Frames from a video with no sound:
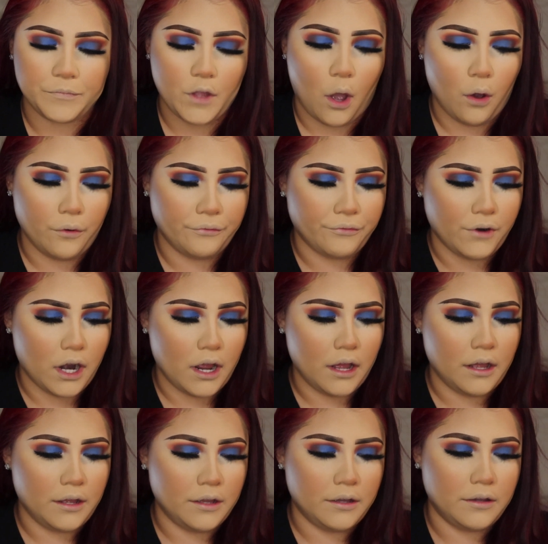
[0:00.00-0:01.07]
Ofra.
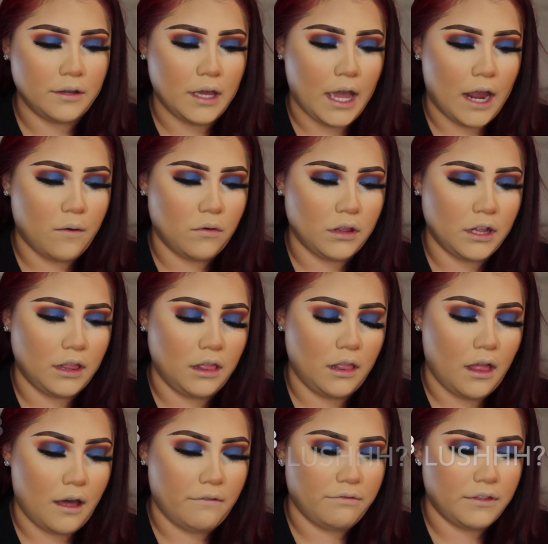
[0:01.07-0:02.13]
I really
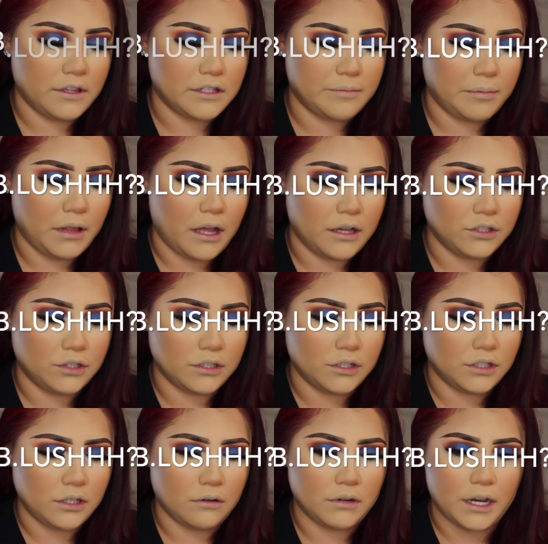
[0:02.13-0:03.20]
love this blush. It's
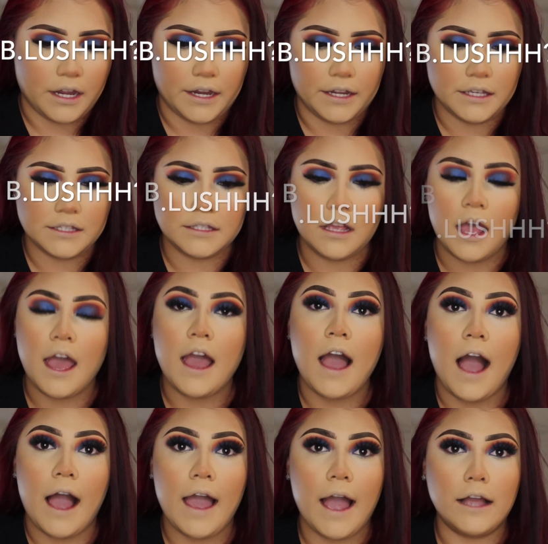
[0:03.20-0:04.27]
so nice.
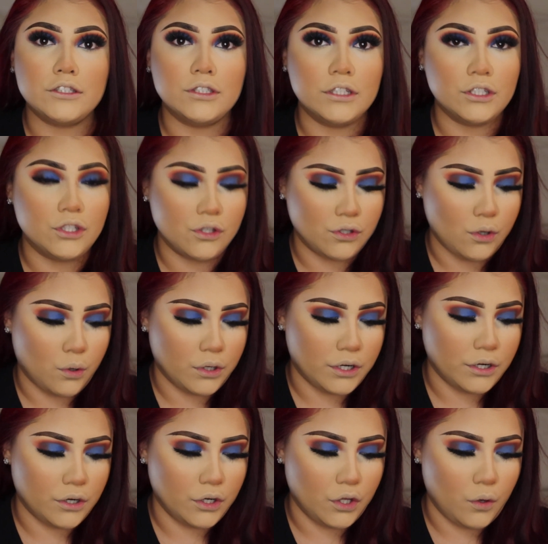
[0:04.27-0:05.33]
I actually just
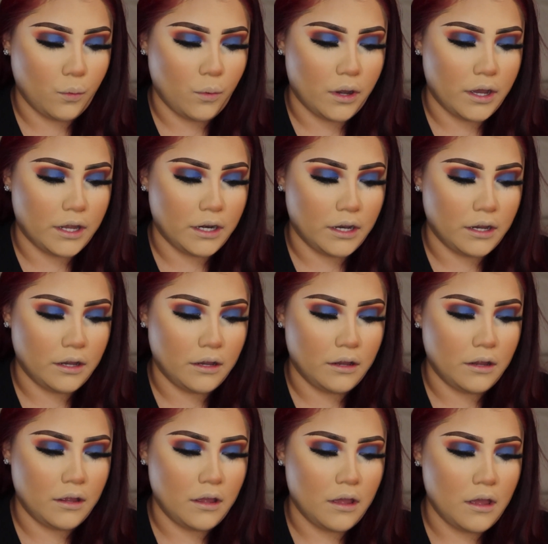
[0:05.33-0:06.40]
ordered a new one
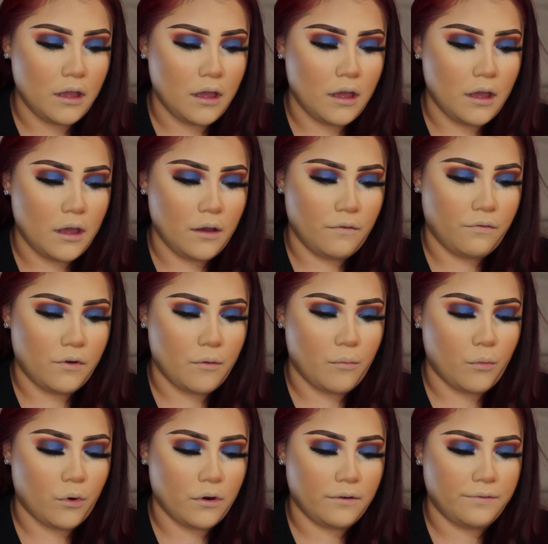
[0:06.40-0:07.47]
from
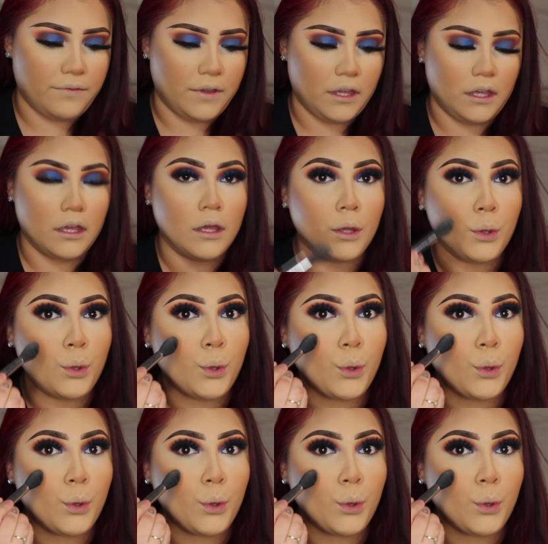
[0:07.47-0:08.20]
Morphe.